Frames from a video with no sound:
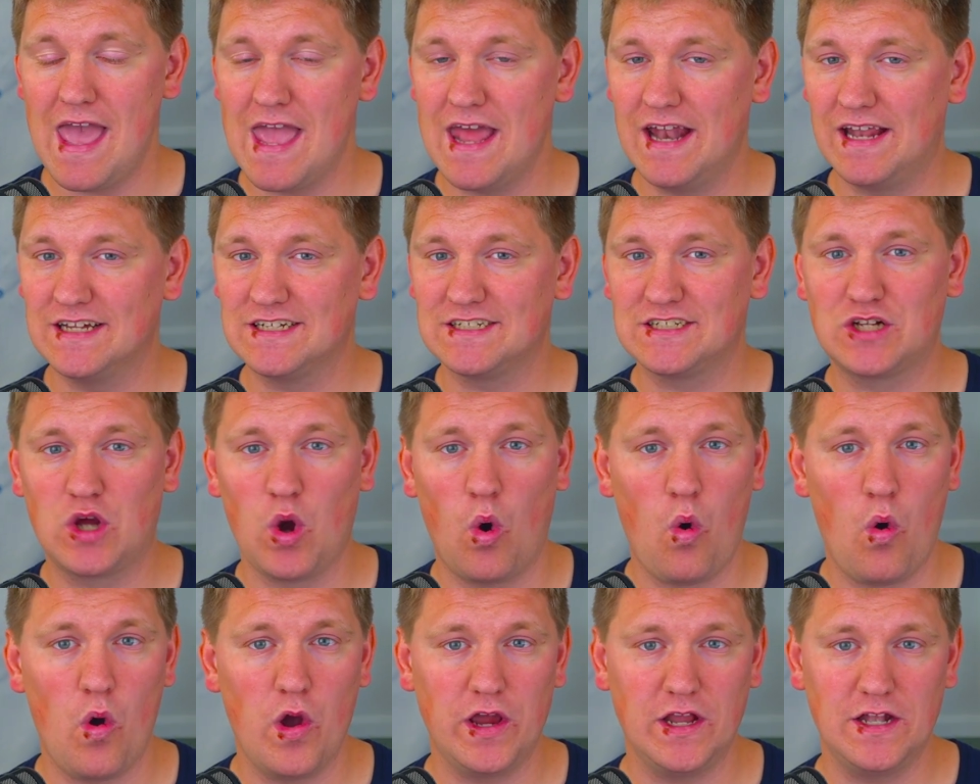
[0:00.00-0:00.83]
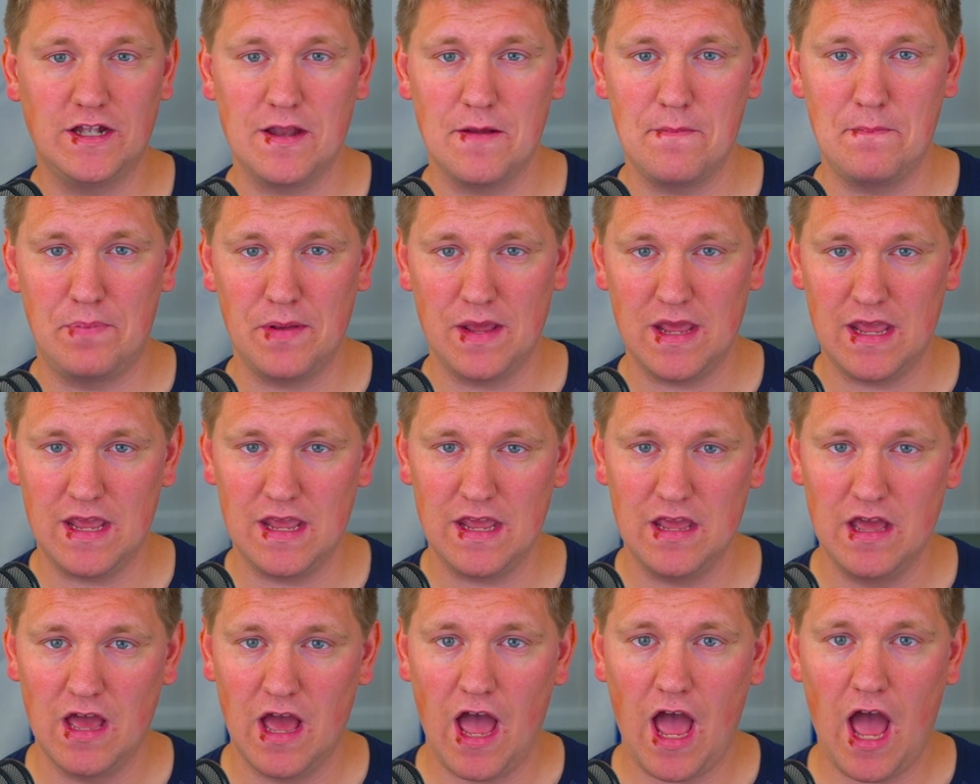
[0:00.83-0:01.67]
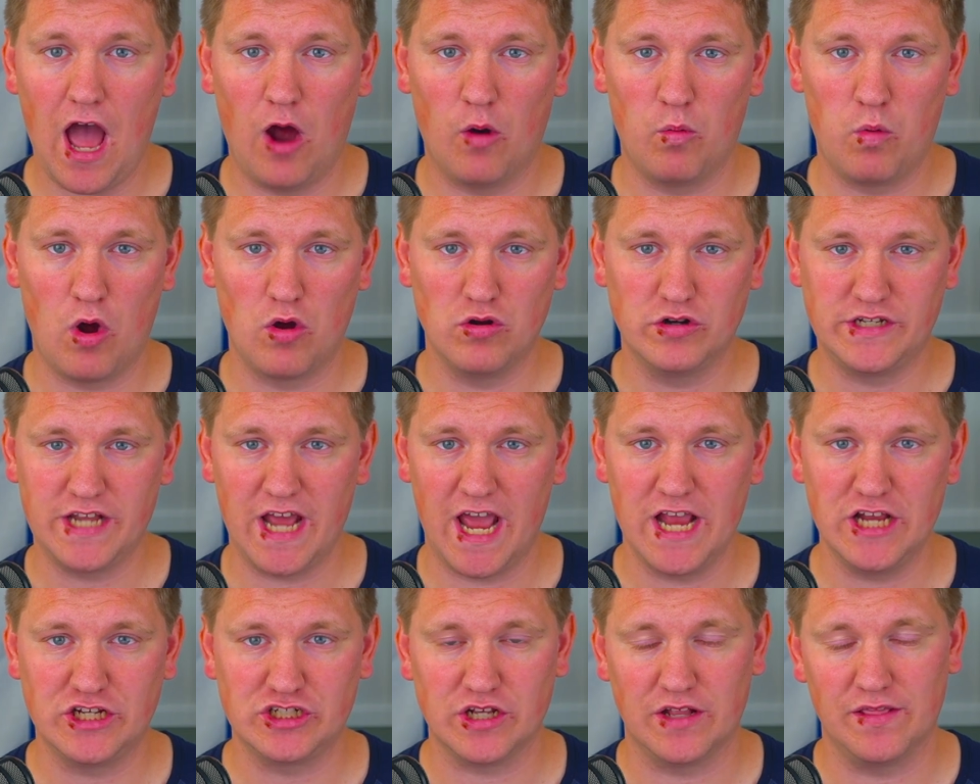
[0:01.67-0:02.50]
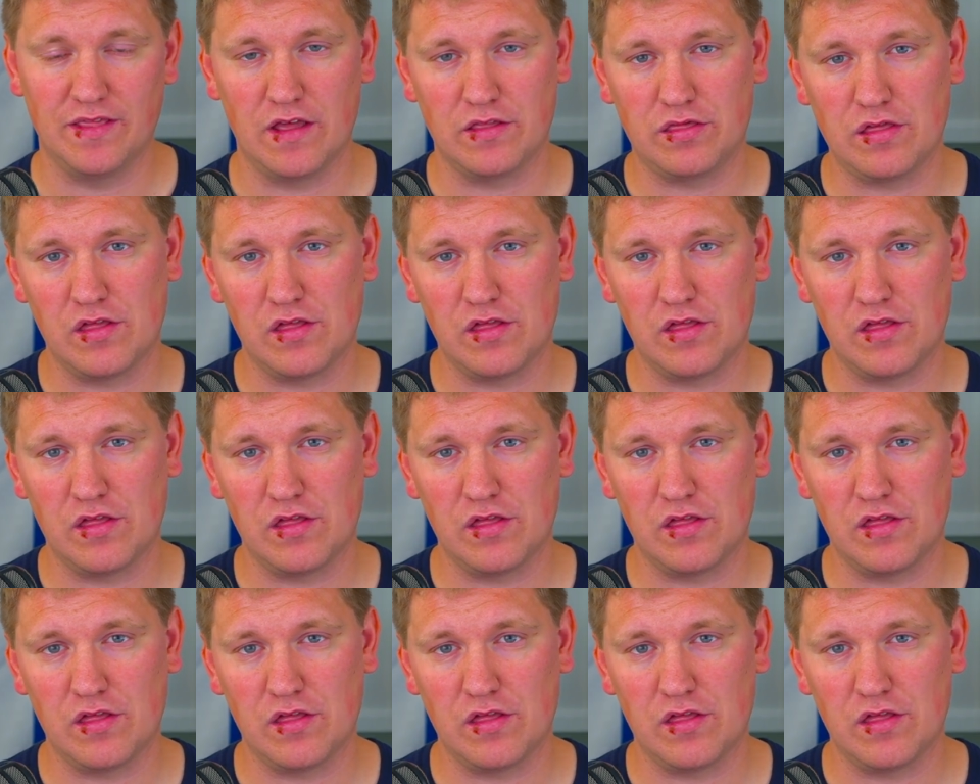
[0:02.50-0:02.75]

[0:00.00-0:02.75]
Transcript: It is going to be a rotation.